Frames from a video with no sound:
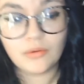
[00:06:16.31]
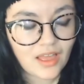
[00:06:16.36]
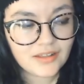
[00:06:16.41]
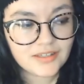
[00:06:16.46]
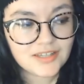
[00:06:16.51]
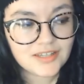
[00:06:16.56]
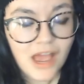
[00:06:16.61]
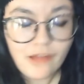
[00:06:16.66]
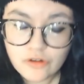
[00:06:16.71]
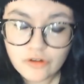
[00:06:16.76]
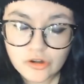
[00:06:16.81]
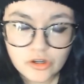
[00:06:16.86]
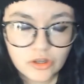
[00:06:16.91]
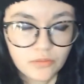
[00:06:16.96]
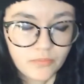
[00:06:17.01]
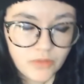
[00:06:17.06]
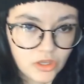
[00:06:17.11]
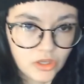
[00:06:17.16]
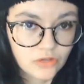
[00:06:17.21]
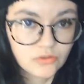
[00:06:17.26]
Tarot can be
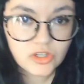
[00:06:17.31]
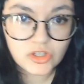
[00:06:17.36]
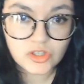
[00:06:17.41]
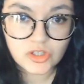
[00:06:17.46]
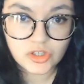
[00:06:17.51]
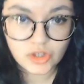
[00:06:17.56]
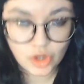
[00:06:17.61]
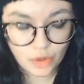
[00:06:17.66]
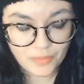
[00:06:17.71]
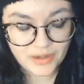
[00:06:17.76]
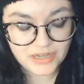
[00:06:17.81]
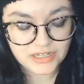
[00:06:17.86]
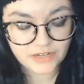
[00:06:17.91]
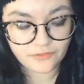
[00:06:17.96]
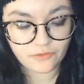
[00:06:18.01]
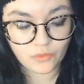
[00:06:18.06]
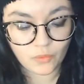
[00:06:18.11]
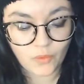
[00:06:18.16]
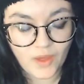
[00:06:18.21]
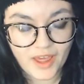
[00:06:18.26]
used in so many
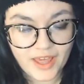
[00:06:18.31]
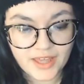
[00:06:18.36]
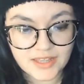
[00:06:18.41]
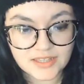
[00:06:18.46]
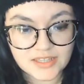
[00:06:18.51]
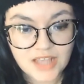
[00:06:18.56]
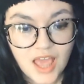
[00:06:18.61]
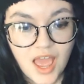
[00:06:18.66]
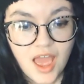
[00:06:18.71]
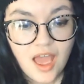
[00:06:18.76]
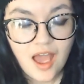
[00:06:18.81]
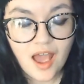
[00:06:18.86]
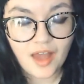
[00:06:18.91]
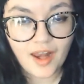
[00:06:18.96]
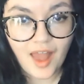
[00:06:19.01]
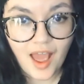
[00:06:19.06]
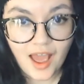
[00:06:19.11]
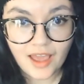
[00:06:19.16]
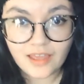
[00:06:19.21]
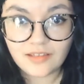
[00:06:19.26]
different ways, and
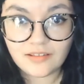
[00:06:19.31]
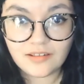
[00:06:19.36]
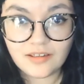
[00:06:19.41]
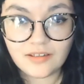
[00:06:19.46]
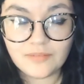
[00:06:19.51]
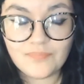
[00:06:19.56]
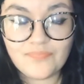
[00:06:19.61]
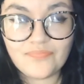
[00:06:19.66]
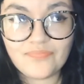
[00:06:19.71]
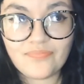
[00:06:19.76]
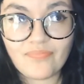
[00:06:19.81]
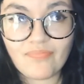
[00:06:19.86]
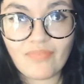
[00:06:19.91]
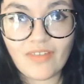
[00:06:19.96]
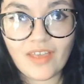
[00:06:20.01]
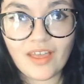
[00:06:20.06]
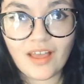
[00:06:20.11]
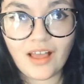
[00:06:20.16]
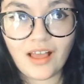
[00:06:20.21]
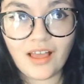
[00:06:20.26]
I
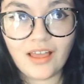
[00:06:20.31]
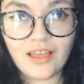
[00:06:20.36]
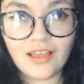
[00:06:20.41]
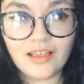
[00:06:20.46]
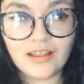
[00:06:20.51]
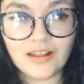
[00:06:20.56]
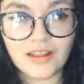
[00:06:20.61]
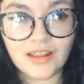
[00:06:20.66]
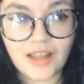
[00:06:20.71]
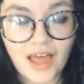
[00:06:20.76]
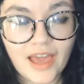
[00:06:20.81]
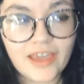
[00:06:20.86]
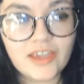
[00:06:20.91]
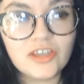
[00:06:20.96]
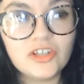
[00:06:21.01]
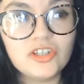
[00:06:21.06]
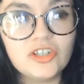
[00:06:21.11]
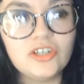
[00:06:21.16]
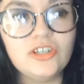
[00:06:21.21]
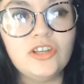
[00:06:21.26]
like
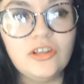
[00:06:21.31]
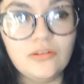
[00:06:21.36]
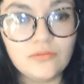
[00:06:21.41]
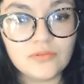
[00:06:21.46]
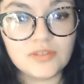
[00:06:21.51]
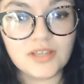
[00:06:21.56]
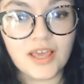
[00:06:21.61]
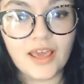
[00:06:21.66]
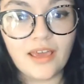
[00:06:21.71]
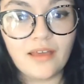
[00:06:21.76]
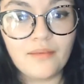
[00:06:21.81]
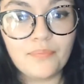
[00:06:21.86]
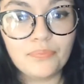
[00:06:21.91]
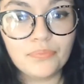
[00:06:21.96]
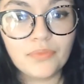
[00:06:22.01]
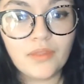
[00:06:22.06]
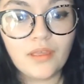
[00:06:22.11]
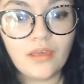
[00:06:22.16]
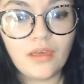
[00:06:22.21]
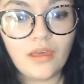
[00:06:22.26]
to use it
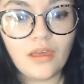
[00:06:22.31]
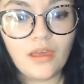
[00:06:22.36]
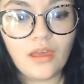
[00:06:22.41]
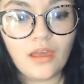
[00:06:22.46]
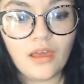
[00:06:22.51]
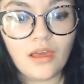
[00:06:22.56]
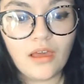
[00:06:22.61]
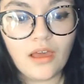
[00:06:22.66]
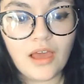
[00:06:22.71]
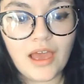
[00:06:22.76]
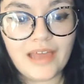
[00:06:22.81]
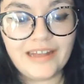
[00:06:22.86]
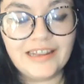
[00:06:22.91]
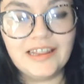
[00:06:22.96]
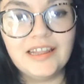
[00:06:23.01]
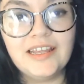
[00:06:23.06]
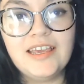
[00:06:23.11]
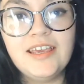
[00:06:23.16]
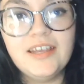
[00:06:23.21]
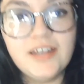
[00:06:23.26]
and
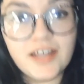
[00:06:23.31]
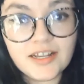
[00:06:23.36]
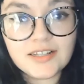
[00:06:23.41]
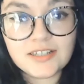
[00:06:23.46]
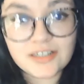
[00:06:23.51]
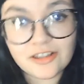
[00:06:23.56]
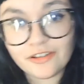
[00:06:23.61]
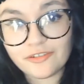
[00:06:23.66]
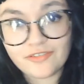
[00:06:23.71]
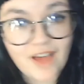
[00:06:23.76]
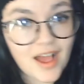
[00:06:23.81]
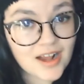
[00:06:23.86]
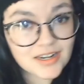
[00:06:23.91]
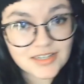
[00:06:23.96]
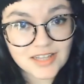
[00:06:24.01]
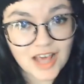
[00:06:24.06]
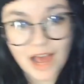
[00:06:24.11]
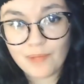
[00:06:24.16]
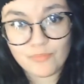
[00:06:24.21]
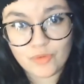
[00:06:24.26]
lean into the fact
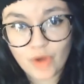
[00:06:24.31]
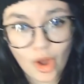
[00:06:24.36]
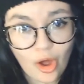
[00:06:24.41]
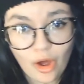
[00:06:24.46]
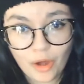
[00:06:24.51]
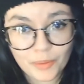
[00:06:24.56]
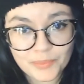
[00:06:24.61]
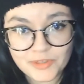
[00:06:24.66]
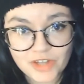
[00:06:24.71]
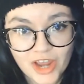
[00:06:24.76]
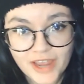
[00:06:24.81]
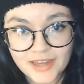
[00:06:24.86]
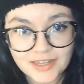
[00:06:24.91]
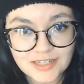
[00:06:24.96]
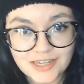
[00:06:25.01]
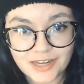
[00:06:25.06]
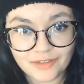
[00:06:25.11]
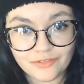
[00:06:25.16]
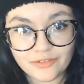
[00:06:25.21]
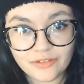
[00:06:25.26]
that I'm not
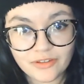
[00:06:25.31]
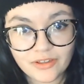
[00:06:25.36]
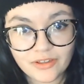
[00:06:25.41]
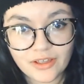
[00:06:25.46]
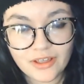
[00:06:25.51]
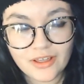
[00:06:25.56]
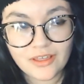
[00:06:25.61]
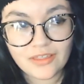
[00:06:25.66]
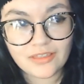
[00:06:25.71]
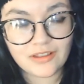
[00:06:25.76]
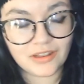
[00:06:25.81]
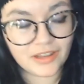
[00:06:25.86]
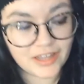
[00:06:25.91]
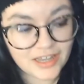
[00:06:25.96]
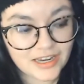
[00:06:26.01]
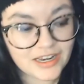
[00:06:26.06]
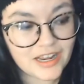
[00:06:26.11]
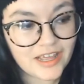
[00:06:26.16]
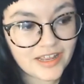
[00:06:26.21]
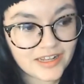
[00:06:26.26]
objective. Lean
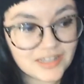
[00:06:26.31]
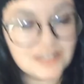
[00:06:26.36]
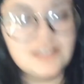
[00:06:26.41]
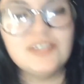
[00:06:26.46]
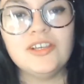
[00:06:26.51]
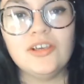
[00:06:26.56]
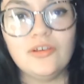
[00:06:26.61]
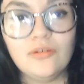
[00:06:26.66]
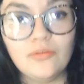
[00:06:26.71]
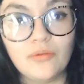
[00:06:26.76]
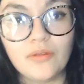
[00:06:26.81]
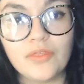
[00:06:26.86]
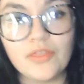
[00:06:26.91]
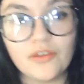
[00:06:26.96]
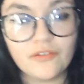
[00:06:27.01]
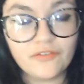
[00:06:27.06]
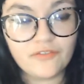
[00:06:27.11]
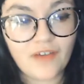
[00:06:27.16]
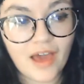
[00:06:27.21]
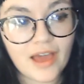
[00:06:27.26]
into the
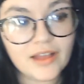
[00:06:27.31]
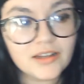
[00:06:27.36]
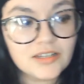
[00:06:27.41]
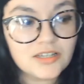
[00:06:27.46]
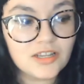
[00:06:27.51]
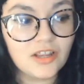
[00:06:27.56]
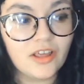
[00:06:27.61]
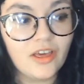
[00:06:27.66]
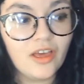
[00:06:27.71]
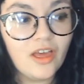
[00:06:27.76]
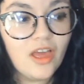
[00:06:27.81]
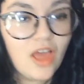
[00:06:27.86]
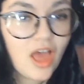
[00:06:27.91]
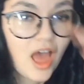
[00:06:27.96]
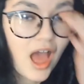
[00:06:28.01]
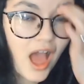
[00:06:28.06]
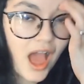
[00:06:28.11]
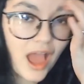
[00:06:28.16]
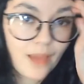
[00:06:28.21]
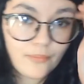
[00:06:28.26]
fact that
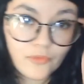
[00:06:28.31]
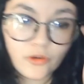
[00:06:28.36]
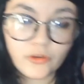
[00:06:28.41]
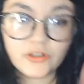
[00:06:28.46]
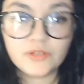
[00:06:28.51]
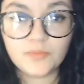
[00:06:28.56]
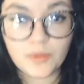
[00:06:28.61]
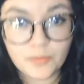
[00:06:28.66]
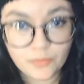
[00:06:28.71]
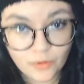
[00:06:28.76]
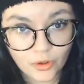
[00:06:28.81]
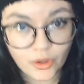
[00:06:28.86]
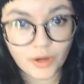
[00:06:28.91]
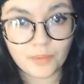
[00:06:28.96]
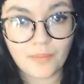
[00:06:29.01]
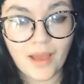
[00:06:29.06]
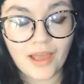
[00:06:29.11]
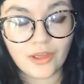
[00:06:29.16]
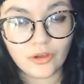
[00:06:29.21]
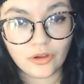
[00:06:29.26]
I'm going to be putting
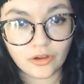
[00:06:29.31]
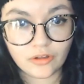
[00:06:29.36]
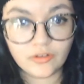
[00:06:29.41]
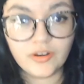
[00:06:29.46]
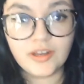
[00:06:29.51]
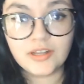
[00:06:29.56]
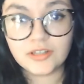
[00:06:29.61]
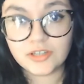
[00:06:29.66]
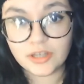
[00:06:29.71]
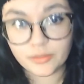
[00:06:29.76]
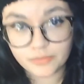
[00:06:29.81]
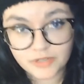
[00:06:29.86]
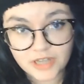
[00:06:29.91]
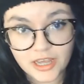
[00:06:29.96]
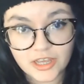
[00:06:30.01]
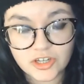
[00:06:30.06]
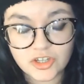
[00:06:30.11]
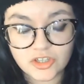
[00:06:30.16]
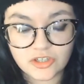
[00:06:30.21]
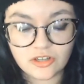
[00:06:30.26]
my own
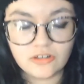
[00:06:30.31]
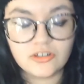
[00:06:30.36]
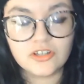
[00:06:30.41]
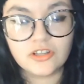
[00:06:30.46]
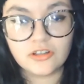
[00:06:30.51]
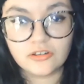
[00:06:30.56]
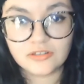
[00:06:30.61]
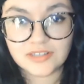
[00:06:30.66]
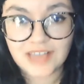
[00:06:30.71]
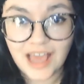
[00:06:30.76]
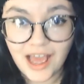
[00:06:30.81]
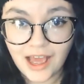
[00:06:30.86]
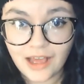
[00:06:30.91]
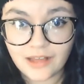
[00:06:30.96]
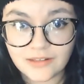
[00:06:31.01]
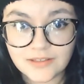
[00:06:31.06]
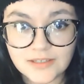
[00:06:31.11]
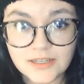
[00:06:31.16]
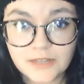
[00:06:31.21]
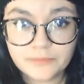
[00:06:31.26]
interpretations onto those
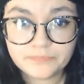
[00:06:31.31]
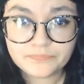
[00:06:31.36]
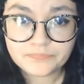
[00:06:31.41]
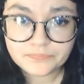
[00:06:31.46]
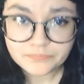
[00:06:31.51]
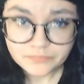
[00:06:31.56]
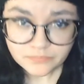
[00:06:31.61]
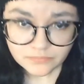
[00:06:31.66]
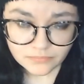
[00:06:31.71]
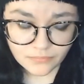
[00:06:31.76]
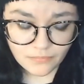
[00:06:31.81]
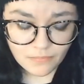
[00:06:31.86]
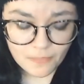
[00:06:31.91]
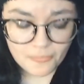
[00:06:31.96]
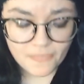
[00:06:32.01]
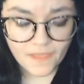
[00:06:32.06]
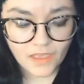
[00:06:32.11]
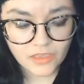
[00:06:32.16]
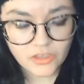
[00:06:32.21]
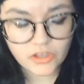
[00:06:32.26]
cards.
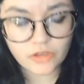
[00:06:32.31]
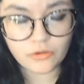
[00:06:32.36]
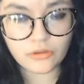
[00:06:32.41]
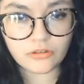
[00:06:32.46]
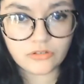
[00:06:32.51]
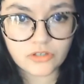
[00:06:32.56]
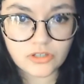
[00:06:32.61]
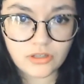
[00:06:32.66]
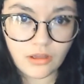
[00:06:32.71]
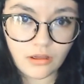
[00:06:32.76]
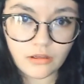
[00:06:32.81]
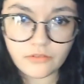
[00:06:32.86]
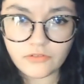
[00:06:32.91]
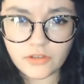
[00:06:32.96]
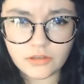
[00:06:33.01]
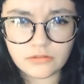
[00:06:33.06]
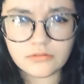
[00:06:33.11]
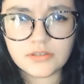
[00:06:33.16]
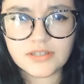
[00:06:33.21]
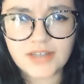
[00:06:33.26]
You can sort of
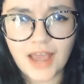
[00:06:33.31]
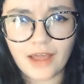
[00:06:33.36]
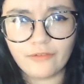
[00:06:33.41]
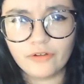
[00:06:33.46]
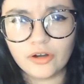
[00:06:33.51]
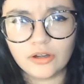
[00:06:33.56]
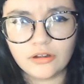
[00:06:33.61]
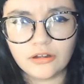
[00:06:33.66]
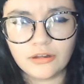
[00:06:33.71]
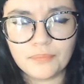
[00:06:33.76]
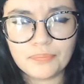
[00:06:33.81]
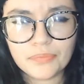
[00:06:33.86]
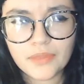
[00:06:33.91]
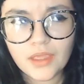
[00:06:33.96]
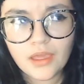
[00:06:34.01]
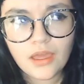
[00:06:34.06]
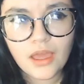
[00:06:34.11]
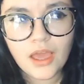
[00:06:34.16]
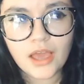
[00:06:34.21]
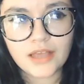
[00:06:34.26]
use tarot
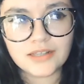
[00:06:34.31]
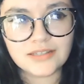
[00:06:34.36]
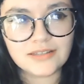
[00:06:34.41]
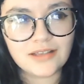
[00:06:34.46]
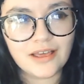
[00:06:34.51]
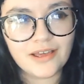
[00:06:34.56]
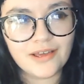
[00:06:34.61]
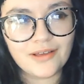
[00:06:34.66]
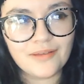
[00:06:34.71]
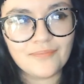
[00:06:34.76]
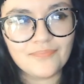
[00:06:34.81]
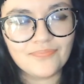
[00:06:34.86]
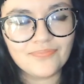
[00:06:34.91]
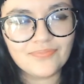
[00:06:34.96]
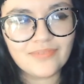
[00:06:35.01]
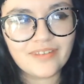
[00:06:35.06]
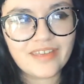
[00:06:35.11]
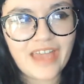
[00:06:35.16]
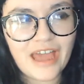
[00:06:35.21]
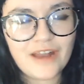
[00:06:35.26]
as
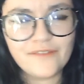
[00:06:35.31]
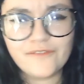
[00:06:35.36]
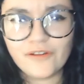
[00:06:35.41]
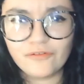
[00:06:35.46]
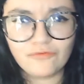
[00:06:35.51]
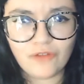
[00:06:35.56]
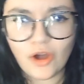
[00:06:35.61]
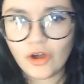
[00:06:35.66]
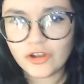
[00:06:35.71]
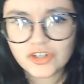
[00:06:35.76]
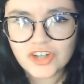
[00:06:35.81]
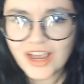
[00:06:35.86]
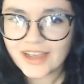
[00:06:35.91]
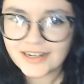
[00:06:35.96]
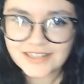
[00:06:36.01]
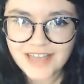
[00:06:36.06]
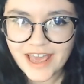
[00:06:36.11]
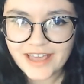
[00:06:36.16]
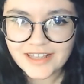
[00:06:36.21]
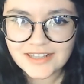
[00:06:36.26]
kind of a Rorschach
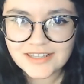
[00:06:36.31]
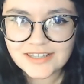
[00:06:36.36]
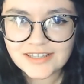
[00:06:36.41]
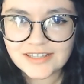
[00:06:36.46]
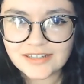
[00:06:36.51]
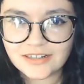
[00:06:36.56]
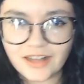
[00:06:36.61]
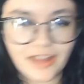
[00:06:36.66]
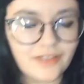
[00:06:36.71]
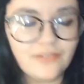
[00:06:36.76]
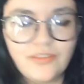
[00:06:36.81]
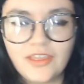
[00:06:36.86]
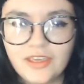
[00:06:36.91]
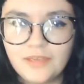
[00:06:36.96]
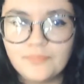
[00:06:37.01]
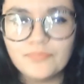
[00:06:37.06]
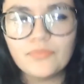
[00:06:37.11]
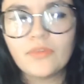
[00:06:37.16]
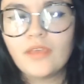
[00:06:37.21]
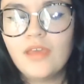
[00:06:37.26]
test, like the
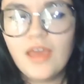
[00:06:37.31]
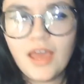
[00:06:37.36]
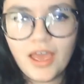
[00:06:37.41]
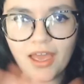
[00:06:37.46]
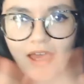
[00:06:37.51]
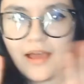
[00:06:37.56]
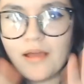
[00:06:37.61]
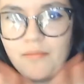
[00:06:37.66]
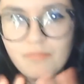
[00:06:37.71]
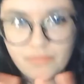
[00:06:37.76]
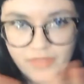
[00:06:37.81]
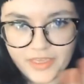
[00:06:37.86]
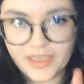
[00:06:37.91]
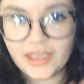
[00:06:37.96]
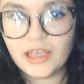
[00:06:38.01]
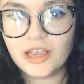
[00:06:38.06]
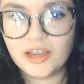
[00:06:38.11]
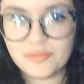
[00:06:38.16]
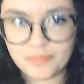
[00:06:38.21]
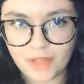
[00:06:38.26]

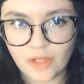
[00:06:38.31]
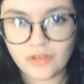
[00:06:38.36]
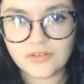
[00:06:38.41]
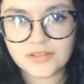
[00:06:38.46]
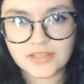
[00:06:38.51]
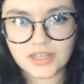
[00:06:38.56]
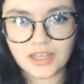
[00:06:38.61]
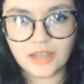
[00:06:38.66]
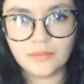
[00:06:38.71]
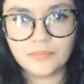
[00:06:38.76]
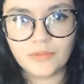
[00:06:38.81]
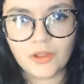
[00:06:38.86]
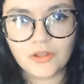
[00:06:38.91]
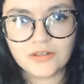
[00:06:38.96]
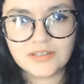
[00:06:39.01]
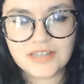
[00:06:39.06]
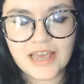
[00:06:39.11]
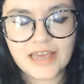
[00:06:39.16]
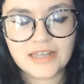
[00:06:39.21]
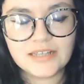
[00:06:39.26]
ink blot
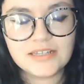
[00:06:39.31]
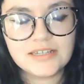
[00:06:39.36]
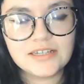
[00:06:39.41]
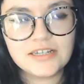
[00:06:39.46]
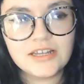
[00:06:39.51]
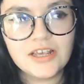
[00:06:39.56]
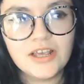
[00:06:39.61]
test.